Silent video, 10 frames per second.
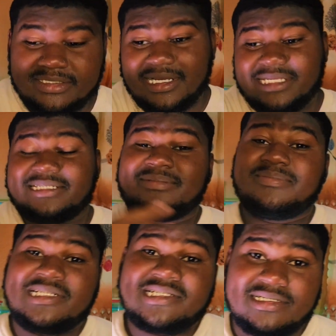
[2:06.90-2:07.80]
so as I did
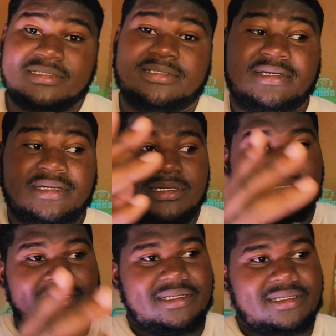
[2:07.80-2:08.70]
mention,
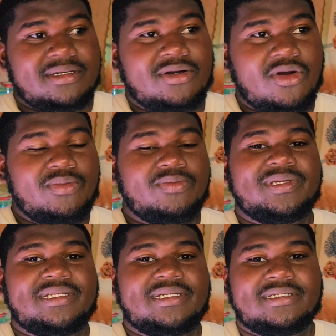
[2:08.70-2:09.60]
the
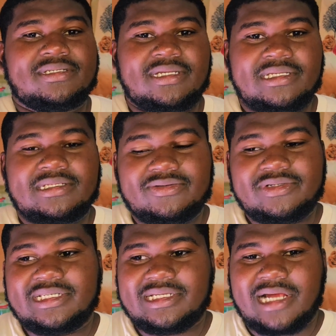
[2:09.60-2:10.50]
company is
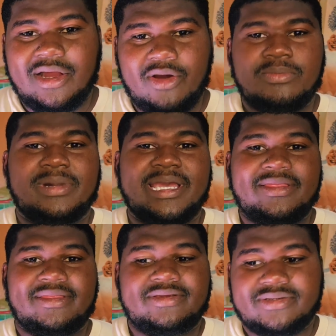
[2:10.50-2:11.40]
really a
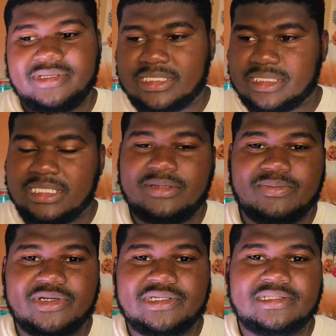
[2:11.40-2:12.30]
combined thing, so it's selling
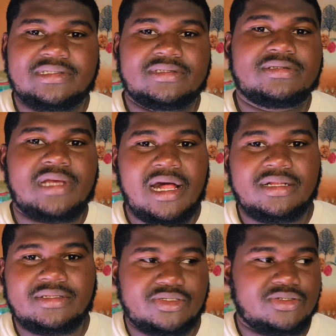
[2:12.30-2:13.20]
personnel
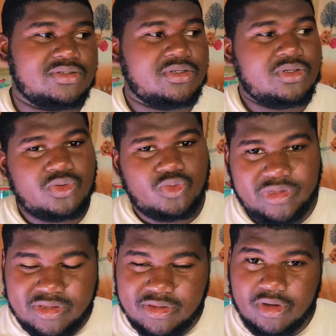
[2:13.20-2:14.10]
also
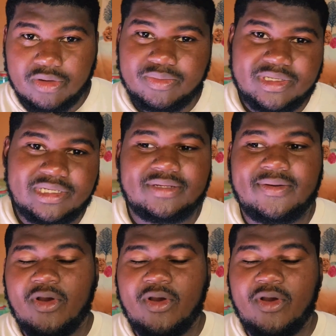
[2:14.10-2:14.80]
with the company.